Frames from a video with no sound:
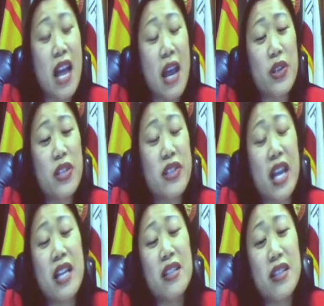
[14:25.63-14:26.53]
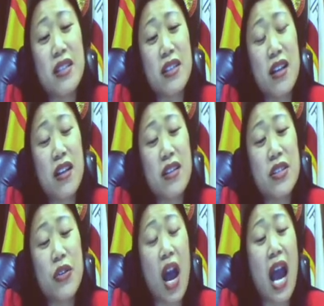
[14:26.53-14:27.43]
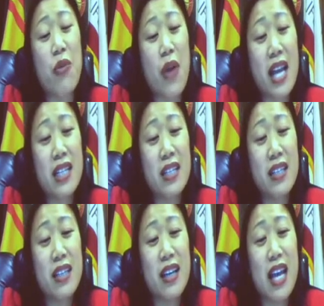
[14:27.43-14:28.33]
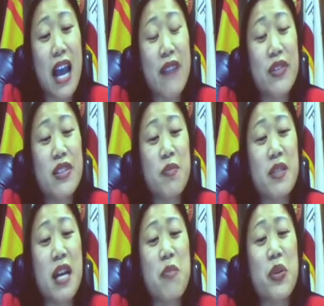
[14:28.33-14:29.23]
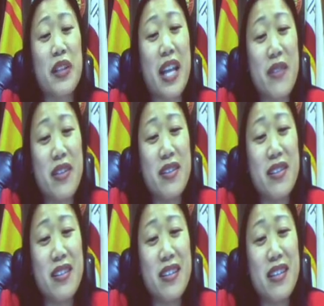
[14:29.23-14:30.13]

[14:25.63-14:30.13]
and was sent to Iraq after September 11.